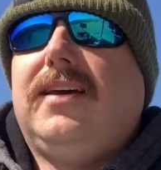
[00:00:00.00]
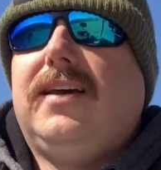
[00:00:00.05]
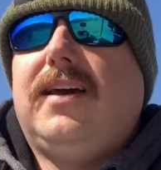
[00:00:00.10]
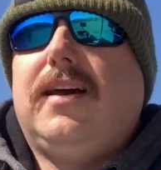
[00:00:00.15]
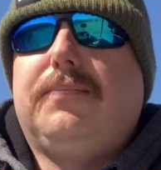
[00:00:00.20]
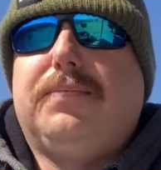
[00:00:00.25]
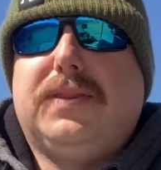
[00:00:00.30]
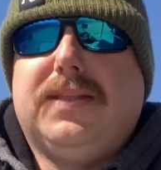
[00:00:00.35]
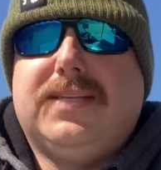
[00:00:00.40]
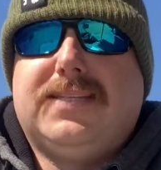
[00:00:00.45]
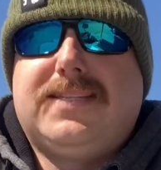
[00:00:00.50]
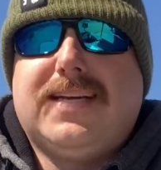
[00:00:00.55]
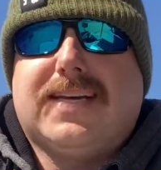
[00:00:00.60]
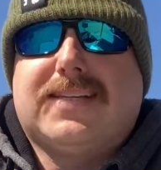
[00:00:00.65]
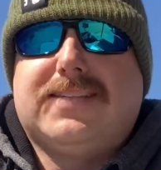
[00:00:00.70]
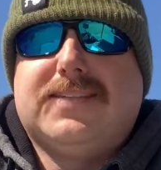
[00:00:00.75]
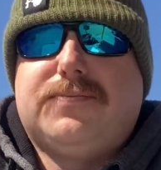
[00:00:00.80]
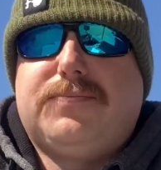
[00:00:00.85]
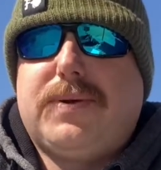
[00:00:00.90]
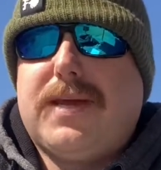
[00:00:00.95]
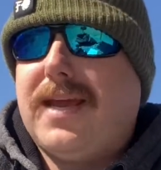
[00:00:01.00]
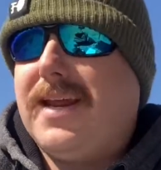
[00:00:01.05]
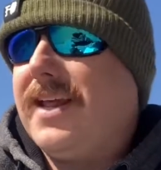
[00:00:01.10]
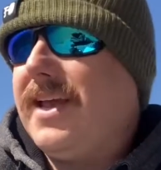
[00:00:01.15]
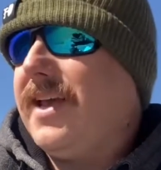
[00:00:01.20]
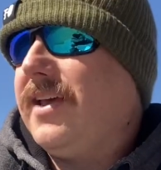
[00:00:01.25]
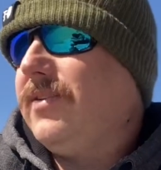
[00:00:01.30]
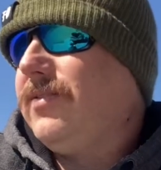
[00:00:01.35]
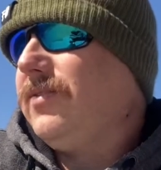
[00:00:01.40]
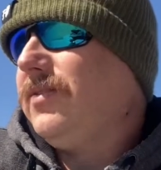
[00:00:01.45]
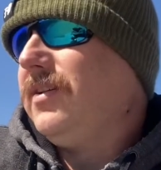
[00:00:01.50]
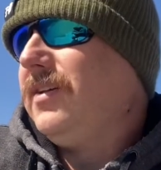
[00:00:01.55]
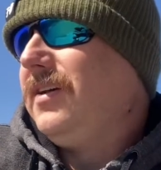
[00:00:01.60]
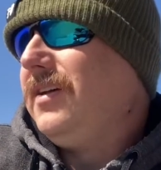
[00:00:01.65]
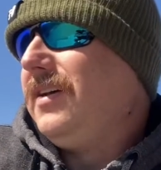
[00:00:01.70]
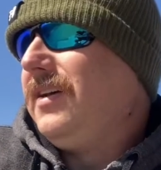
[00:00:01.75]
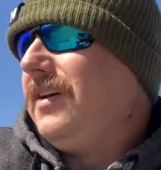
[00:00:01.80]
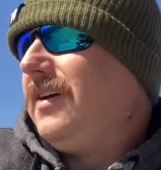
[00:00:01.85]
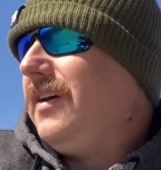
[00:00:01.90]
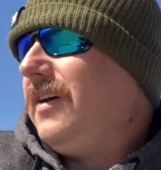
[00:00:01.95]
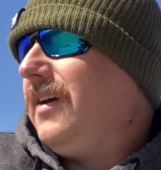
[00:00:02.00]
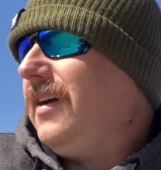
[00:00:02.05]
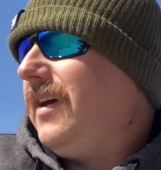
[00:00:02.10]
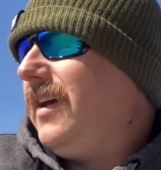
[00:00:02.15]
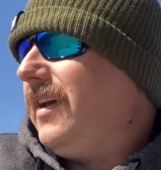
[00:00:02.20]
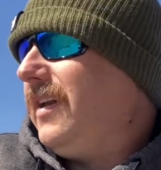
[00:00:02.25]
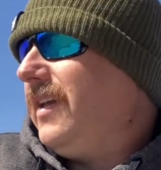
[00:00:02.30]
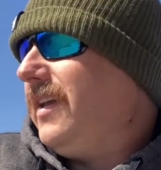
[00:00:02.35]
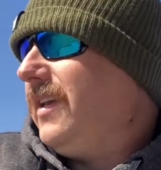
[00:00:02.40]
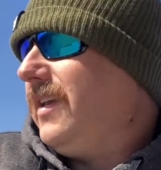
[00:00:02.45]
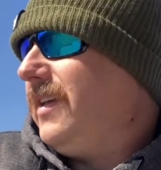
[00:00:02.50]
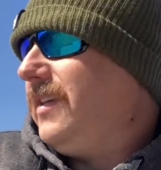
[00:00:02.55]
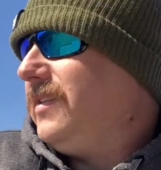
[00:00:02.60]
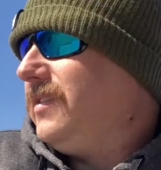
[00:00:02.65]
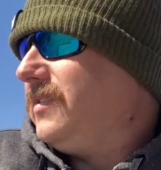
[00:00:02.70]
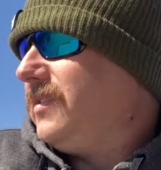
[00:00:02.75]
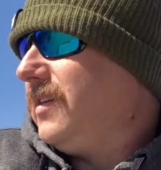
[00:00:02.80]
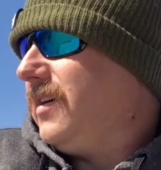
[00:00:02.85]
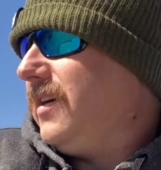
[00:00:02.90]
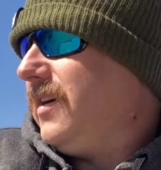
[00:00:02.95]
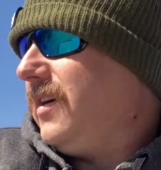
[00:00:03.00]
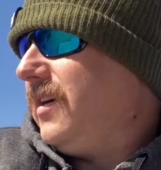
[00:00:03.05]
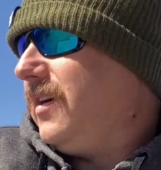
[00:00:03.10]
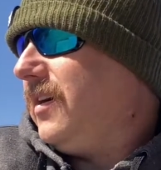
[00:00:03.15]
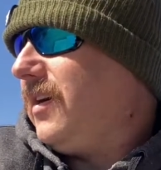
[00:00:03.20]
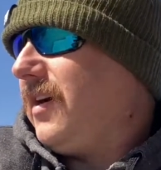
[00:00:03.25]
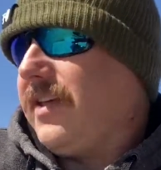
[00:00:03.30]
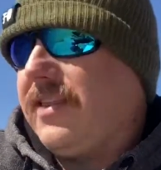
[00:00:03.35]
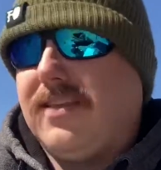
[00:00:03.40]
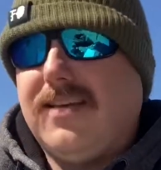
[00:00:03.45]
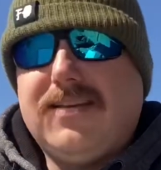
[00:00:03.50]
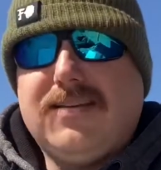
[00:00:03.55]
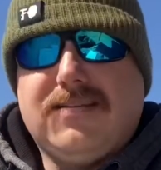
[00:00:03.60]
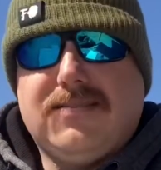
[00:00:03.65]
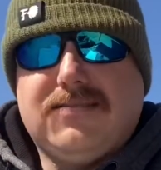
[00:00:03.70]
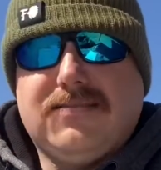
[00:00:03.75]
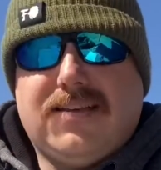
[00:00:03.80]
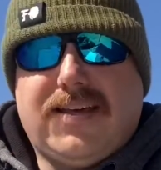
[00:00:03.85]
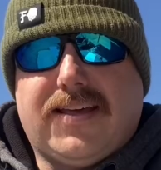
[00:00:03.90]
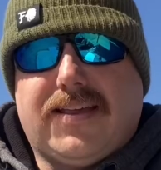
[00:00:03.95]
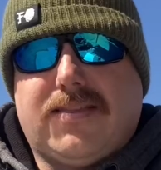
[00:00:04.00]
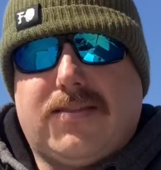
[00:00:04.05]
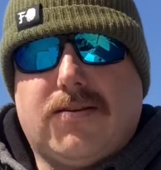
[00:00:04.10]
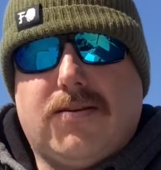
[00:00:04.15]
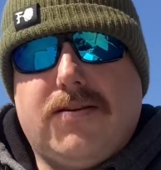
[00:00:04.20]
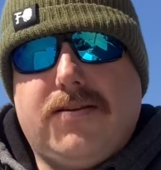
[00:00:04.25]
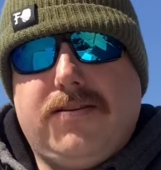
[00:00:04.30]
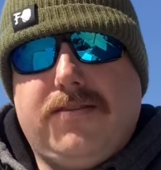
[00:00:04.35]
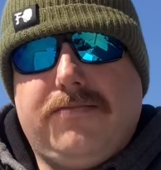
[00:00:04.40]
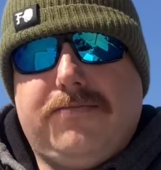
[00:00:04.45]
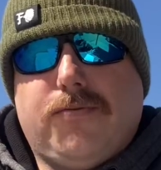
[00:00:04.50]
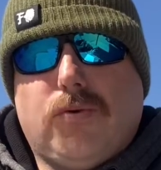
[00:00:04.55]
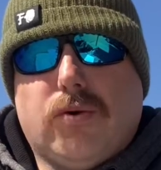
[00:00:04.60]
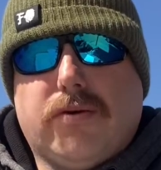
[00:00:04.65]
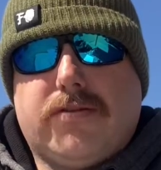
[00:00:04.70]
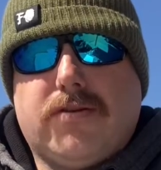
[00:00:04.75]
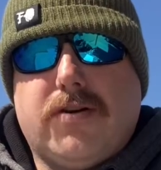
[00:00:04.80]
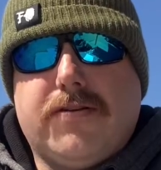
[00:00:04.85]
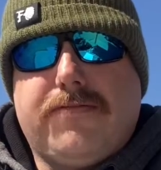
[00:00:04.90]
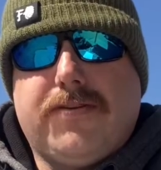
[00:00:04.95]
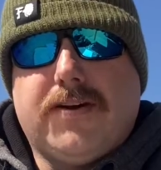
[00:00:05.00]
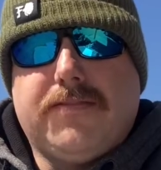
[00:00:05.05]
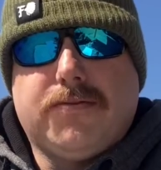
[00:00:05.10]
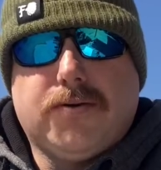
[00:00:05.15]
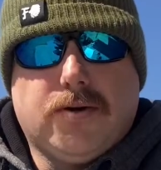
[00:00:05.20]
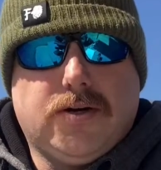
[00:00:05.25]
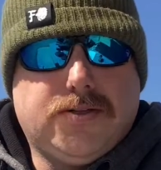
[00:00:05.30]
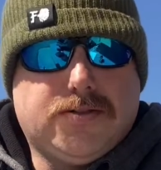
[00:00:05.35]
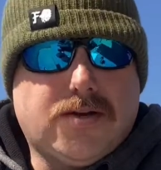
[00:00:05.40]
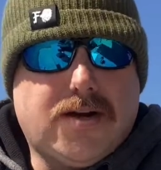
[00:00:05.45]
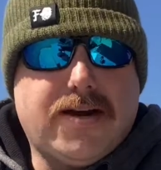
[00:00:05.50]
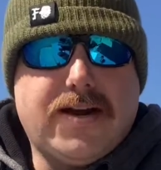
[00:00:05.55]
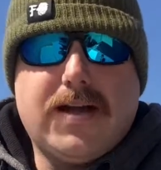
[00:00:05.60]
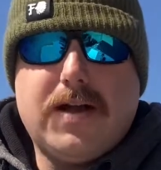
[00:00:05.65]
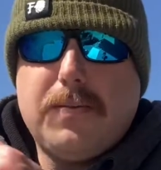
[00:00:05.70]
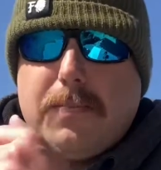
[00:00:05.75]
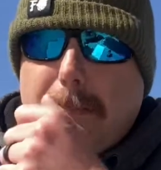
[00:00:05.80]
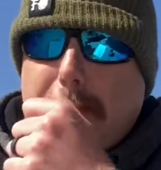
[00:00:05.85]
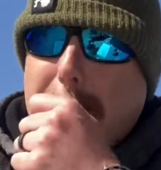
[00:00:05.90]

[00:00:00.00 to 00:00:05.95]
up in the Texas Panhandle, and it is, I think, like 34, 35 degrees right now,